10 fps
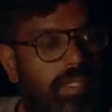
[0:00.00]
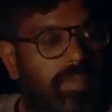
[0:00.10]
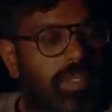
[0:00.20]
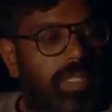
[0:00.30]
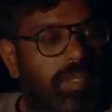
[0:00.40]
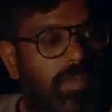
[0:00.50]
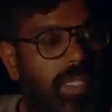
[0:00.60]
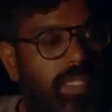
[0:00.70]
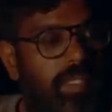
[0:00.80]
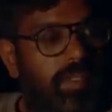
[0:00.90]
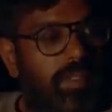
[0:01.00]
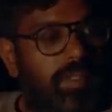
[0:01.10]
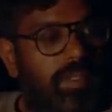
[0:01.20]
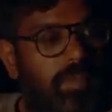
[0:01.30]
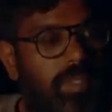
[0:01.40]
To be on my own
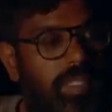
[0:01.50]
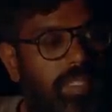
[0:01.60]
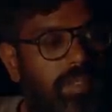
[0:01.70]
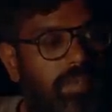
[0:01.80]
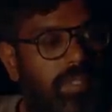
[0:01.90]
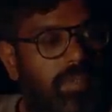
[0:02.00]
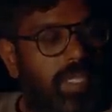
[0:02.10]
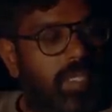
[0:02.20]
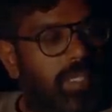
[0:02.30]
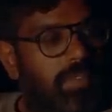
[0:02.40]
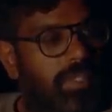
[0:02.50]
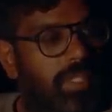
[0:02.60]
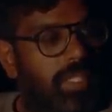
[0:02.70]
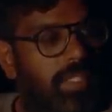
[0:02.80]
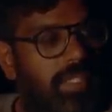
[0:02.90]
on a beach with a man I met a few days